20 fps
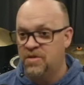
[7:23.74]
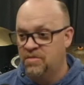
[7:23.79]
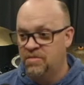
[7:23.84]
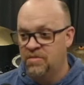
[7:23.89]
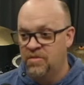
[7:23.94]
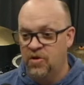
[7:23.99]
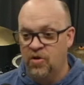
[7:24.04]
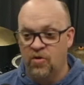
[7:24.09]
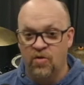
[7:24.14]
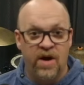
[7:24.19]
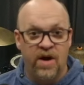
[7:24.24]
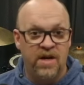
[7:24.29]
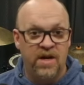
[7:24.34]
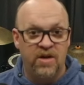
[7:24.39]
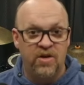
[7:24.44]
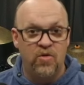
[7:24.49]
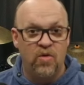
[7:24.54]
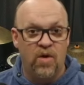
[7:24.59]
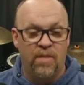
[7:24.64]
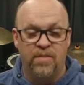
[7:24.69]
creating
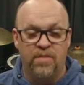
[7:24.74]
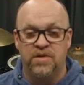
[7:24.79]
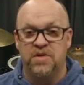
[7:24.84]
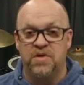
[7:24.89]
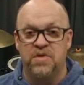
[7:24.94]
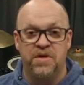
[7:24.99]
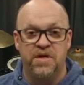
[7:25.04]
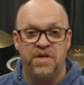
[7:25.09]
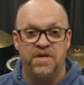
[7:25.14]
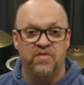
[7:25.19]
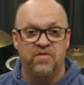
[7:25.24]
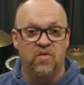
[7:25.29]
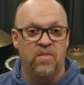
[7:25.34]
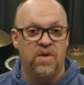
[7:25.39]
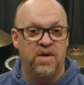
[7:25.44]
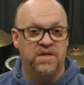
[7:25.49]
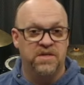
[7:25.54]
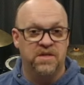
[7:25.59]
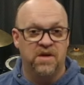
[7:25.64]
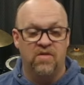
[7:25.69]
new opportunities for
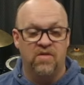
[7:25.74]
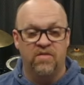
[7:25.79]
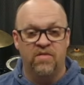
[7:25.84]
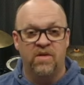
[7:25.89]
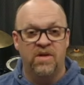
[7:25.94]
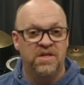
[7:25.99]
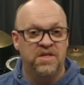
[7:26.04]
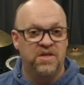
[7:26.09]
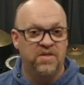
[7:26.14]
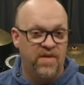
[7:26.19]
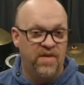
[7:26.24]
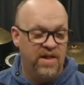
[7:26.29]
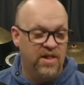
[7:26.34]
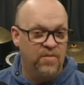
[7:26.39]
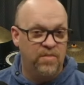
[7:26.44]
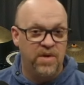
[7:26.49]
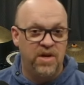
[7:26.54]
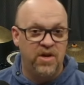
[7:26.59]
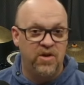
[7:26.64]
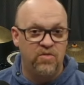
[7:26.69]
myself,
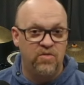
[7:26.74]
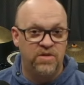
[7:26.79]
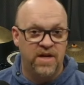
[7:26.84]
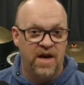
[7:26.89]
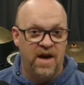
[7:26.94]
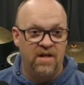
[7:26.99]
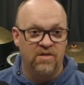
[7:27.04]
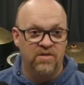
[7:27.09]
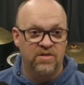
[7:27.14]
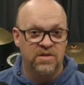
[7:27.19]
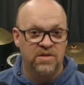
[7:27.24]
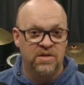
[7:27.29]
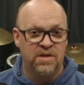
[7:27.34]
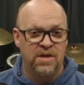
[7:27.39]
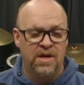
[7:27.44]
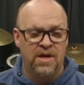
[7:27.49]
developing new talents,